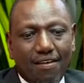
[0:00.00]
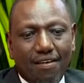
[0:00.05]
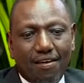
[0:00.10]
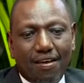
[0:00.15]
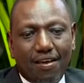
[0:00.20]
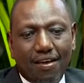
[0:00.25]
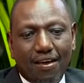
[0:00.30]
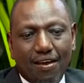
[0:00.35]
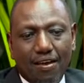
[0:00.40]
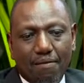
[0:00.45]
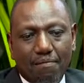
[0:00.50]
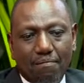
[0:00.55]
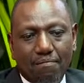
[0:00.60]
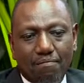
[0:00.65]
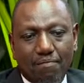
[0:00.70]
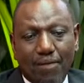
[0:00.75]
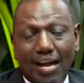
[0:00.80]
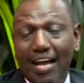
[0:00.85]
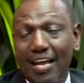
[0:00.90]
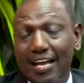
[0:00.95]

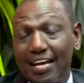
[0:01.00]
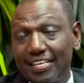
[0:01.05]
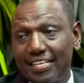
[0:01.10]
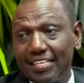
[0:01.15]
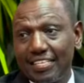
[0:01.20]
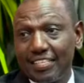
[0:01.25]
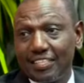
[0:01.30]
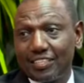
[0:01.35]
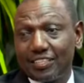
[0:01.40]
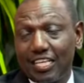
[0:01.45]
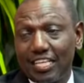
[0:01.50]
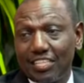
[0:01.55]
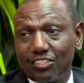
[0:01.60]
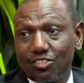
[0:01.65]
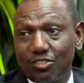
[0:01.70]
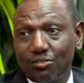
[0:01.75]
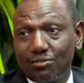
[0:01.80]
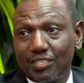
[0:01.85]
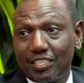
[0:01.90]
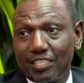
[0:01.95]
um, I had a
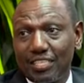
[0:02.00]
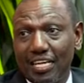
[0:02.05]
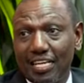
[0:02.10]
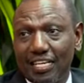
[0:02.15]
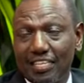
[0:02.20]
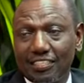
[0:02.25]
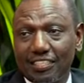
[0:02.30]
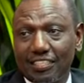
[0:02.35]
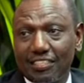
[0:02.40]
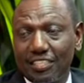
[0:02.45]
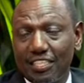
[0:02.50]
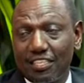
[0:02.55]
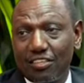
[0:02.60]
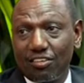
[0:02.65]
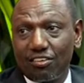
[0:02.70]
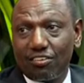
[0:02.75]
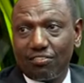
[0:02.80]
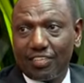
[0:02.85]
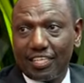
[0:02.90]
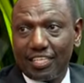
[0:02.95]
discussion with the Director
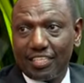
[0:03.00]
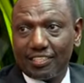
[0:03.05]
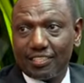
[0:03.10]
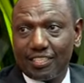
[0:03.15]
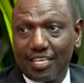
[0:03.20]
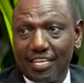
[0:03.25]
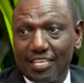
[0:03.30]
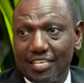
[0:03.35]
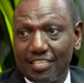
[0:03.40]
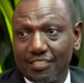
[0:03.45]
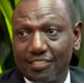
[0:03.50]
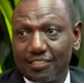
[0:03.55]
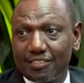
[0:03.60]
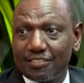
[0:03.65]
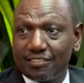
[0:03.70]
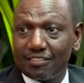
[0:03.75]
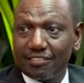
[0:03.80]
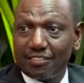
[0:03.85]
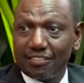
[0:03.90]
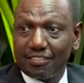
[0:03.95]
General of NSIS
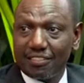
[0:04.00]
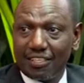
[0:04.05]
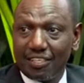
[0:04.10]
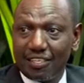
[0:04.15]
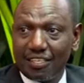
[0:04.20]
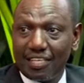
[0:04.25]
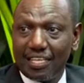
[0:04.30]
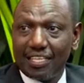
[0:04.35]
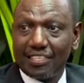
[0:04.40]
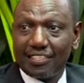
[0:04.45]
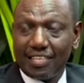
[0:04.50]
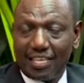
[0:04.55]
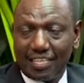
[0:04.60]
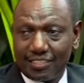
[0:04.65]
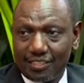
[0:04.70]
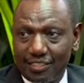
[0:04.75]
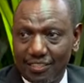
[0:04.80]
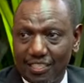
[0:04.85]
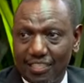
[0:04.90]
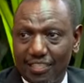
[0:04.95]
late
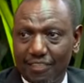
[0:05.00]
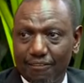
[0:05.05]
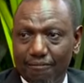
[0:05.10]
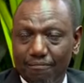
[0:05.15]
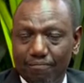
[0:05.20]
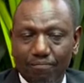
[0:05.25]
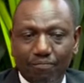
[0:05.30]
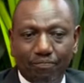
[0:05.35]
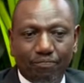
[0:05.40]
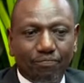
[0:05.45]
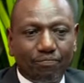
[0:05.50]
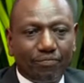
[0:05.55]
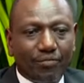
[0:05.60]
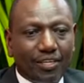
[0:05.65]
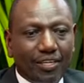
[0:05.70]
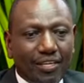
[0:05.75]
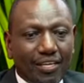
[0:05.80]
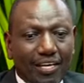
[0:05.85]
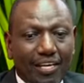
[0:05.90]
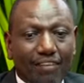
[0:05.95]
last year.
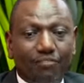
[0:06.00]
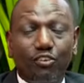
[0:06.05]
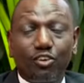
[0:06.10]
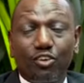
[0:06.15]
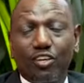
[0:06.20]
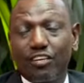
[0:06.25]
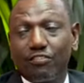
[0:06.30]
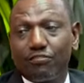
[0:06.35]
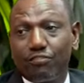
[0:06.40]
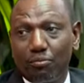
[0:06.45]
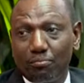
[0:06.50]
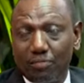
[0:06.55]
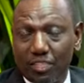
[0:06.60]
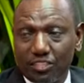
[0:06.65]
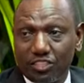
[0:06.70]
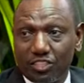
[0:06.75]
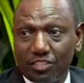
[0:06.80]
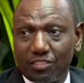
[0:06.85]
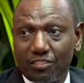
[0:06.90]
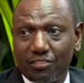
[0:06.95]
And for your
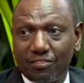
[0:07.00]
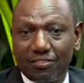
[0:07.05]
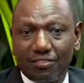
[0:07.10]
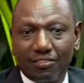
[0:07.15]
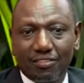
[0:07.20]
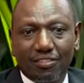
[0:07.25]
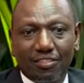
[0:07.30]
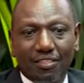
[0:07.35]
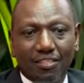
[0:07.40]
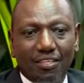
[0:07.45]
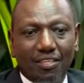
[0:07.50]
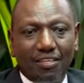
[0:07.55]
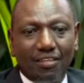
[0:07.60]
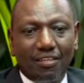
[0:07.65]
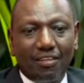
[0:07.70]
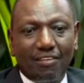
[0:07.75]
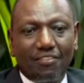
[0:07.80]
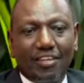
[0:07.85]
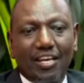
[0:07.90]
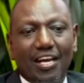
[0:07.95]
information,
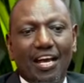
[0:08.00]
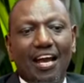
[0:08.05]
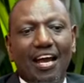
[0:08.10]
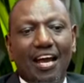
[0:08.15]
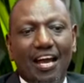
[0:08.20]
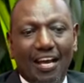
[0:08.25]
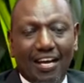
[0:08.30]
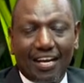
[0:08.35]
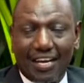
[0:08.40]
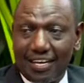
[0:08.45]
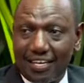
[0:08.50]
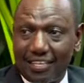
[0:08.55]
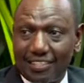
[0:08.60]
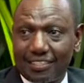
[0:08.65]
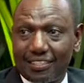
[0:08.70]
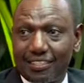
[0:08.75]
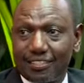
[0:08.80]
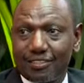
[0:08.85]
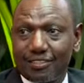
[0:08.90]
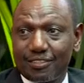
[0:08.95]
there are
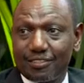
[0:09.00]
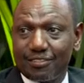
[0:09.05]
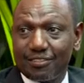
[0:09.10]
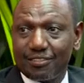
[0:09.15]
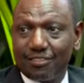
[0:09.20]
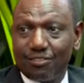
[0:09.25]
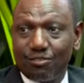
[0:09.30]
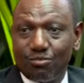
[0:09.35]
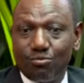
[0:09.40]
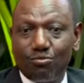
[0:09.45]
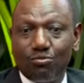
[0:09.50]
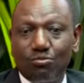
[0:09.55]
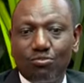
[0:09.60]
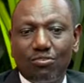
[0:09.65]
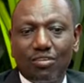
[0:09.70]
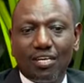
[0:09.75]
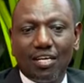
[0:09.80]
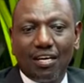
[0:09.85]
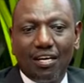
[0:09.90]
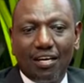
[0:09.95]
characters
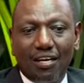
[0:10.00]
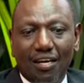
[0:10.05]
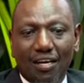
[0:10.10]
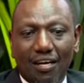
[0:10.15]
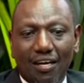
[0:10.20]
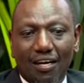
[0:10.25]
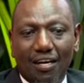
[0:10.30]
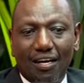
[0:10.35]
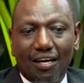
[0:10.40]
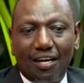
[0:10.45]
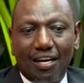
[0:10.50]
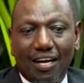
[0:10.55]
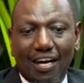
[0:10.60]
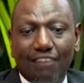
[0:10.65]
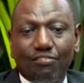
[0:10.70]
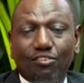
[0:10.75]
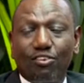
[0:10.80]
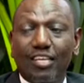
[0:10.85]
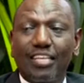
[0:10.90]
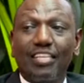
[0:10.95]
who
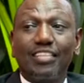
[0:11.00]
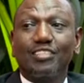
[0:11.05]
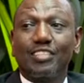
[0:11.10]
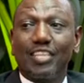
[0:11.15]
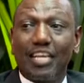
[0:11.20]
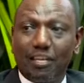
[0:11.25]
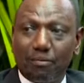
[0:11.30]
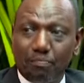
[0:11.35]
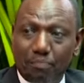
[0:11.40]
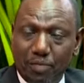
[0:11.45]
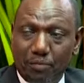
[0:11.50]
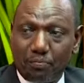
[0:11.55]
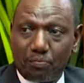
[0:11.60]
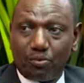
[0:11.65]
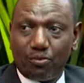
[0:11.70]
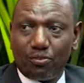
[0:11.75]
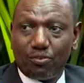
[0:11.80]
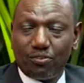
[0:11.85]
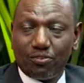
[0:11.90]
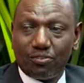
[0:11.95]
have already sent
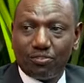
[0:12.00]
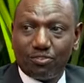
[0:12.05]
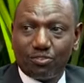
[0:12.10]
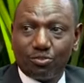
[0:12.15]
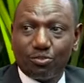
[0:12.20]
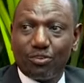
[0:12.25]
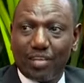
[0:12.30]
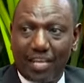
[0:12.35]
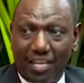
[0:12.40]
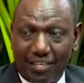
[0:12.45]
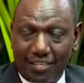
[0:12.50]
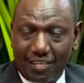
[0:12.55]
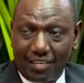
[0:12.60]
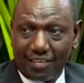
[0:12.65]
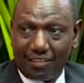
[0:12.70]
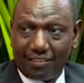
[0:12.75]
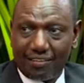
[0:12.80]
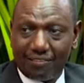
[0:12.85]
people to Kenya